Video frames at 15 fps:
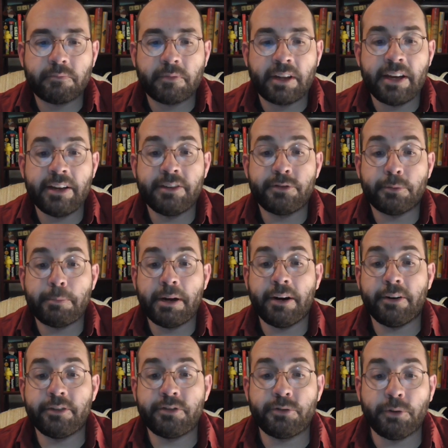kids or
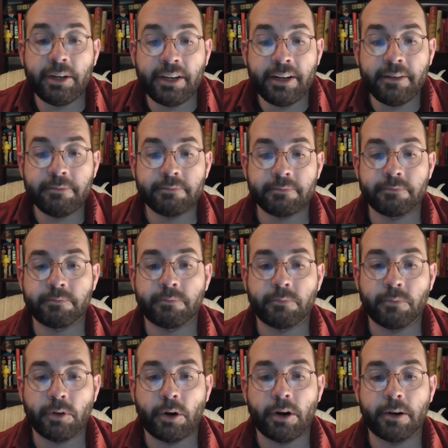parents drinking,
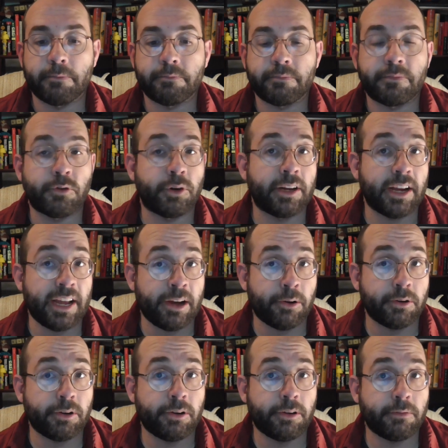or drinking
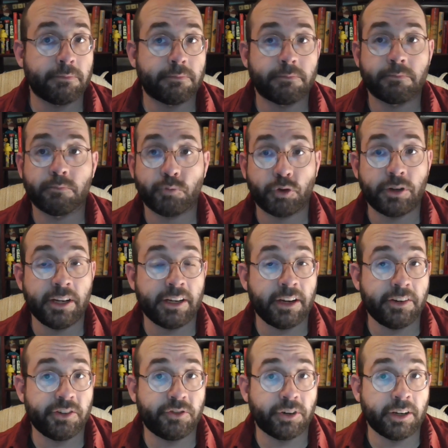alcohol, or
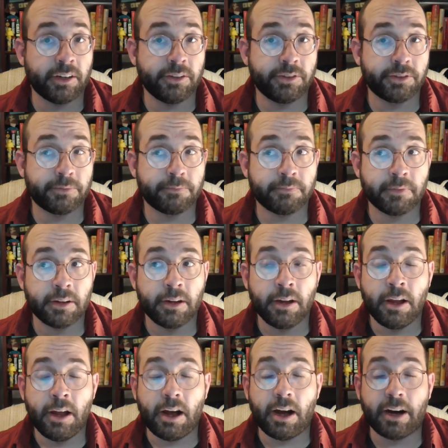taking drugs,
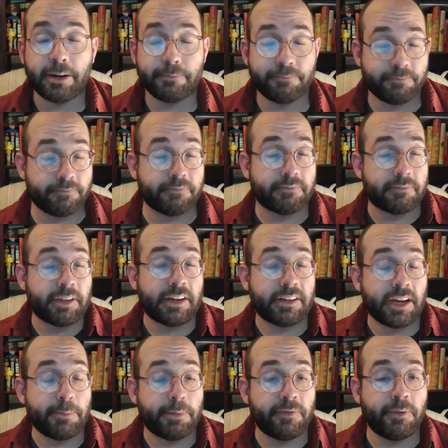that
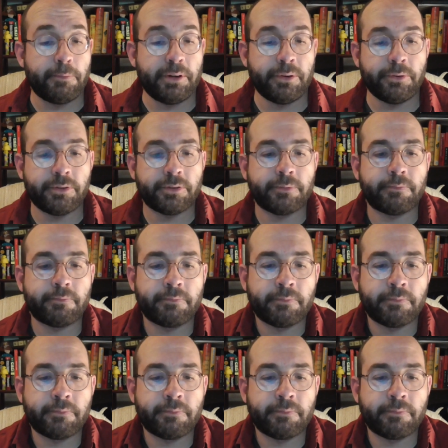type of abuse.